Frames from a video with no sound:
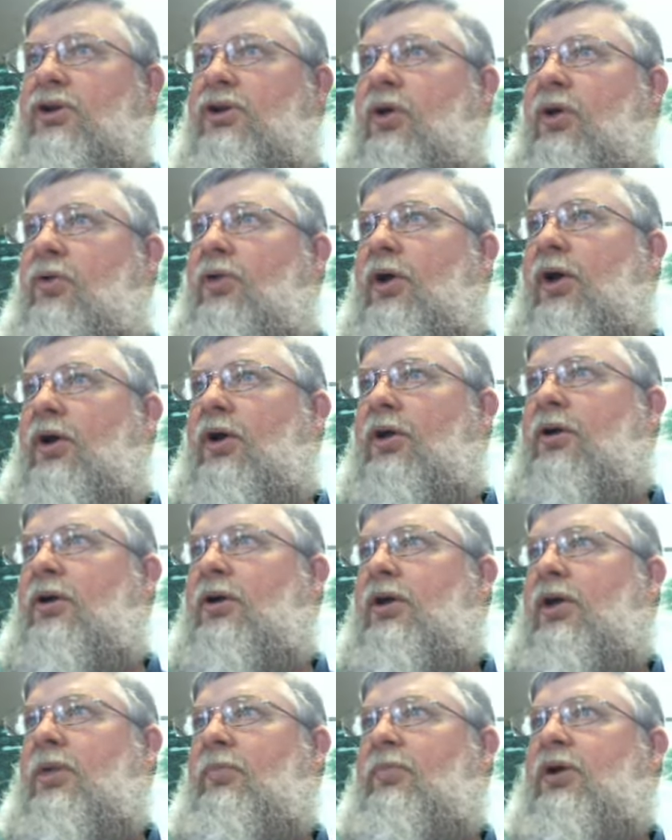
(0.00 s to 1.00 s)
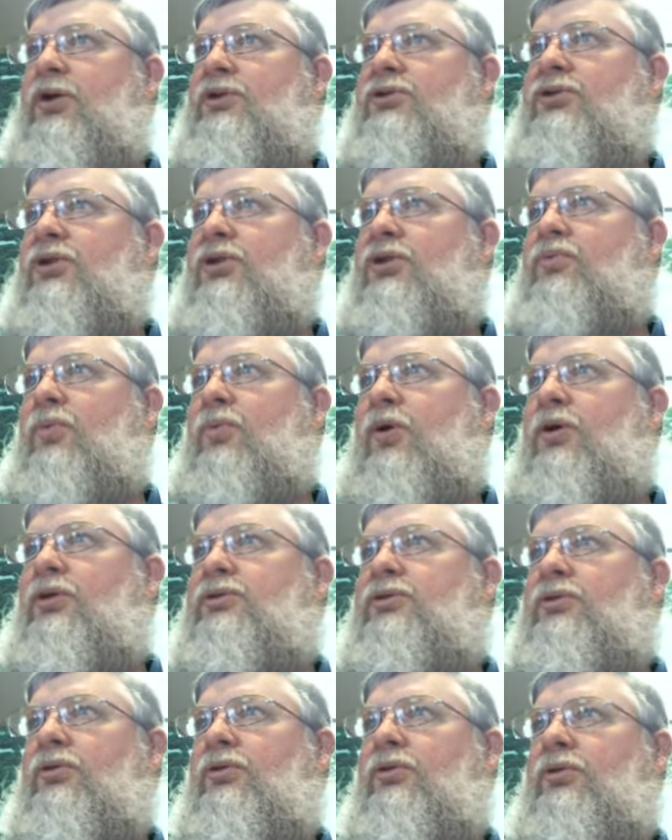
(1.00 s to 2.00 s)
and go there and preach these
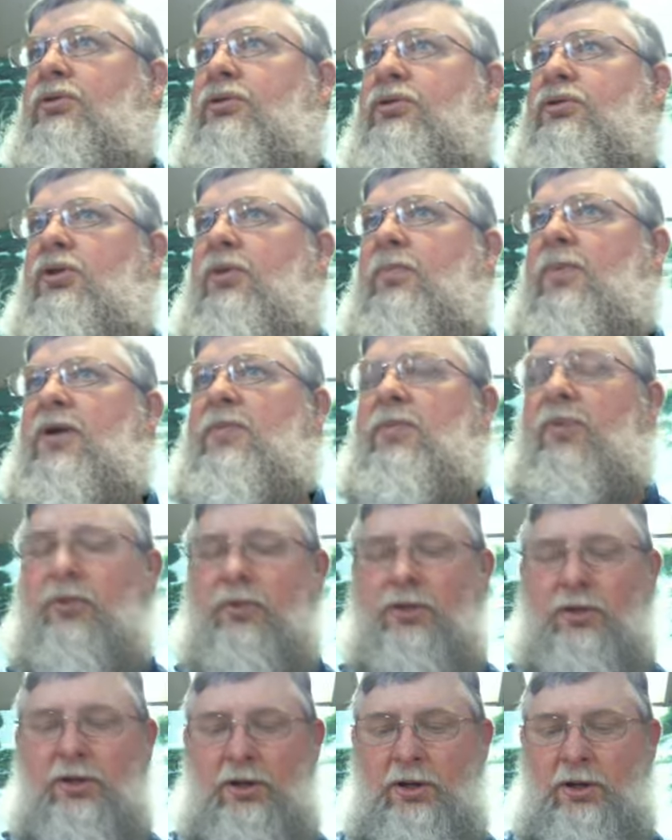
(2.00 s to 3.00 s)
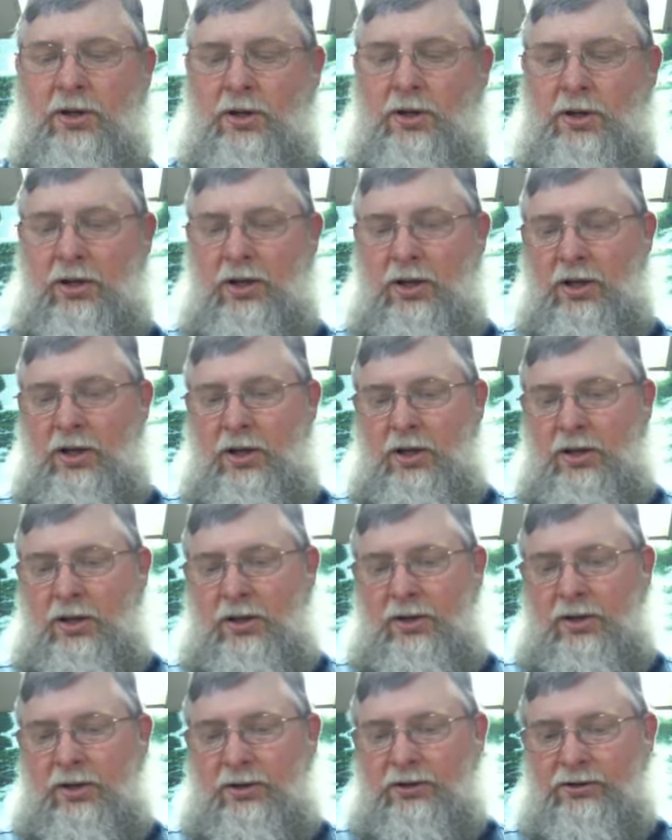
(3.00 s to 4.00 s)
words to the people.
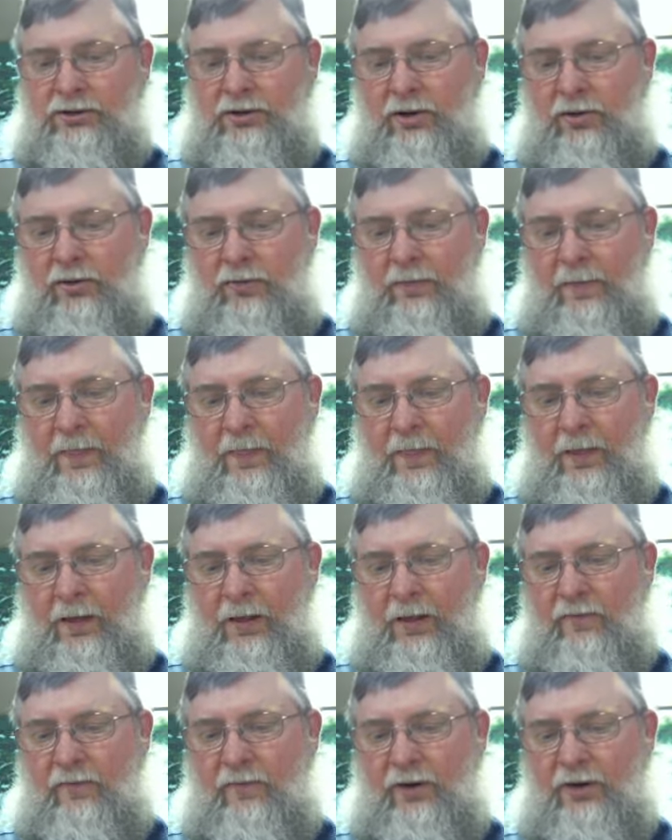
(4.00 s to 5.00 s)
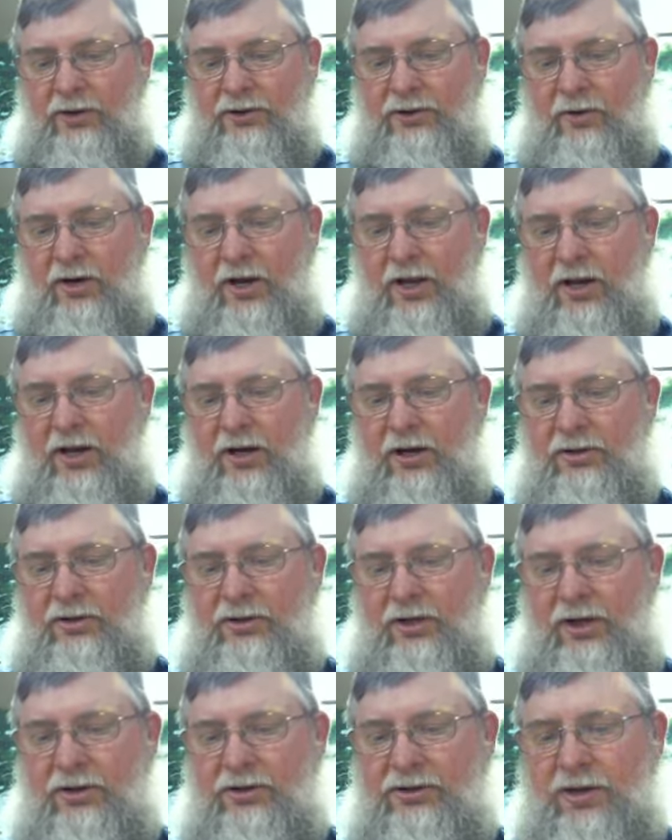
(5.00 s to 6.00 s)
So, verse 3,
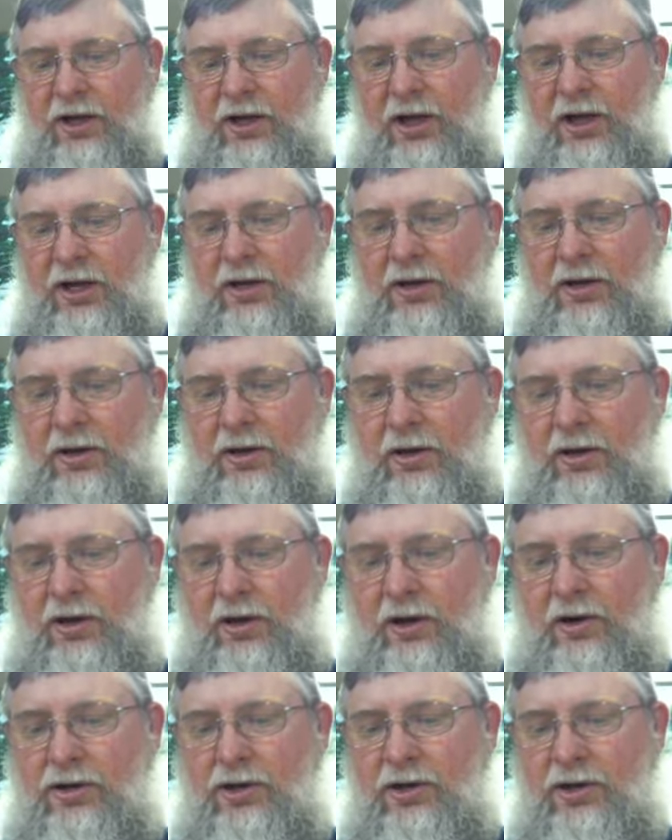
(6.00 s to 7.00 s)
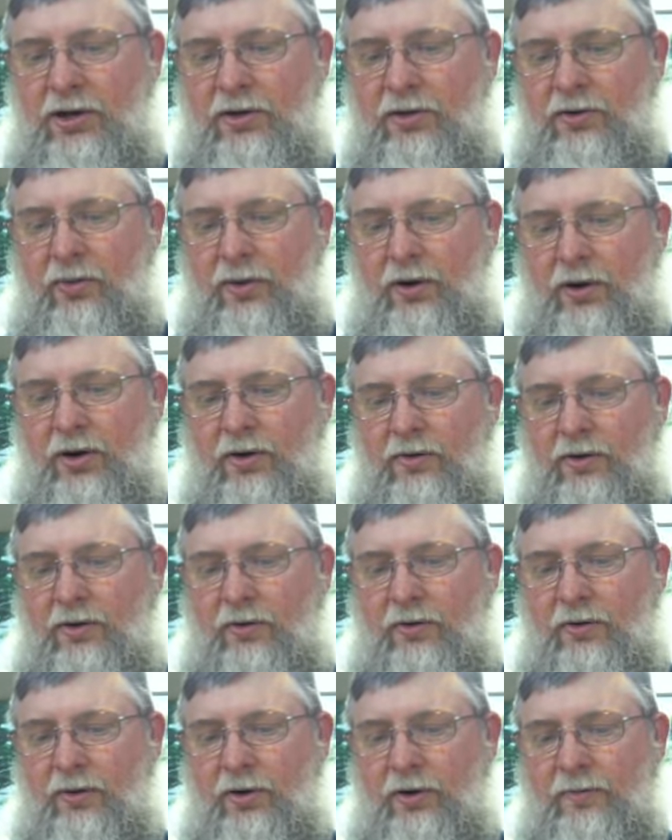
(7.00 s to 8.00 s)
and say, Hear ye the word of the
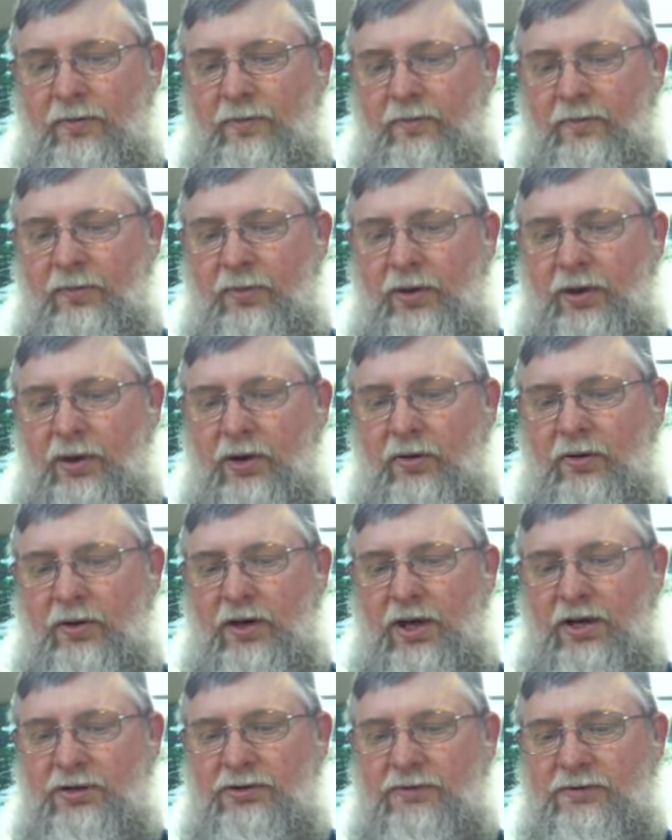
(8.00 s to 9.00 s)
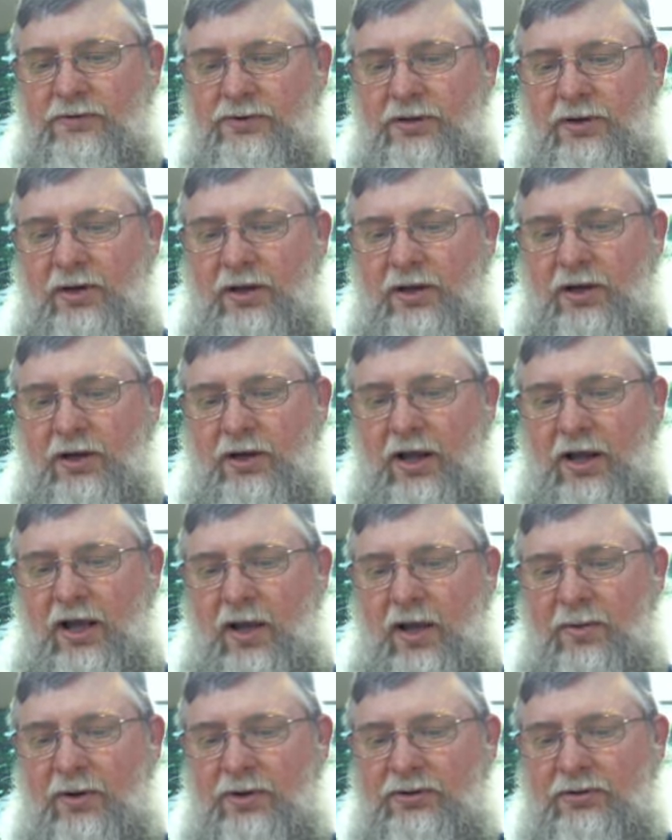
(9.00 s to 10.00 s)
Lord, O kings of Judah and
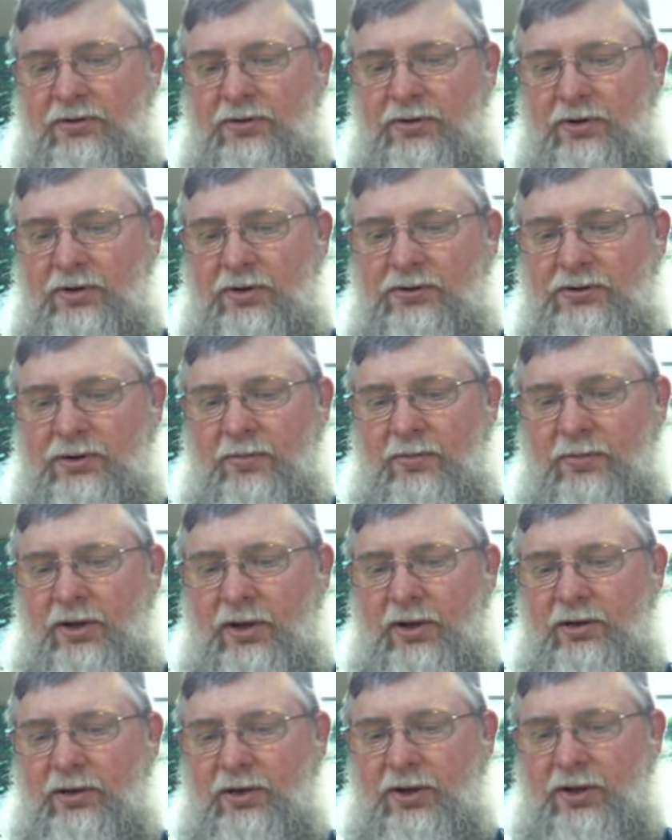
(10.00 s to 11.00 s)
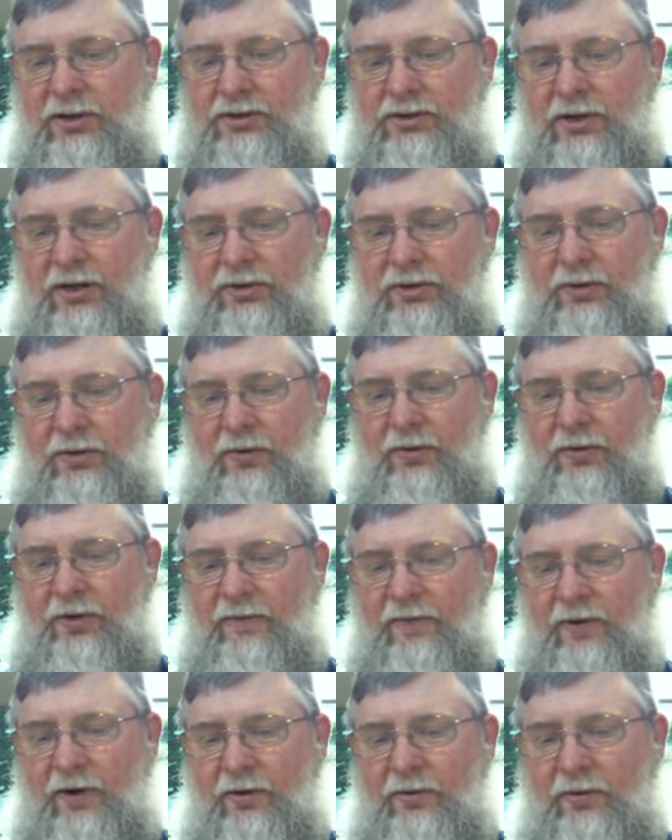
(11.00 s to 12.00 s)
inhabitants of Jerusalem. Thus saith the Lord
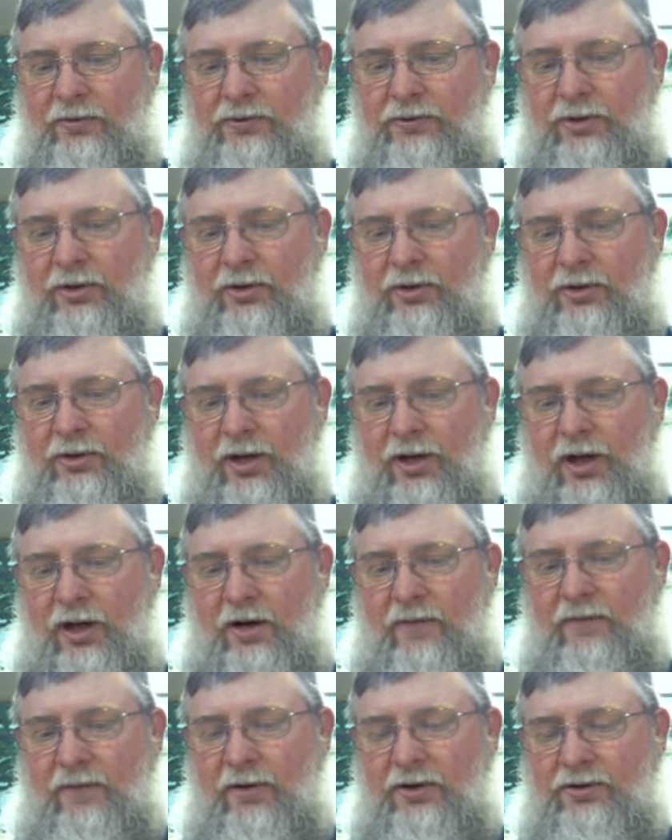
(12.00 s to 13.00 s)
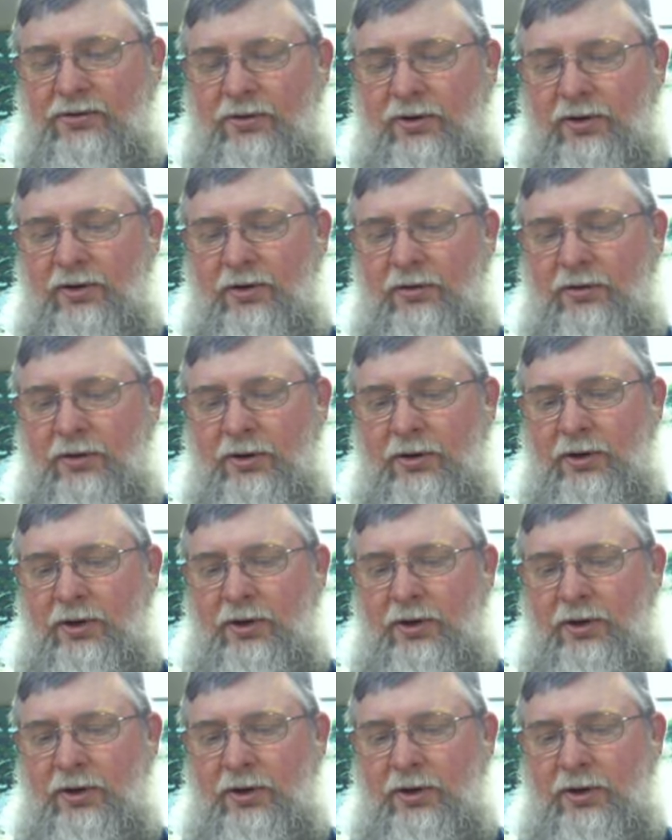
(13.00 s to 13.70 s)
of hosts, the God of Israel,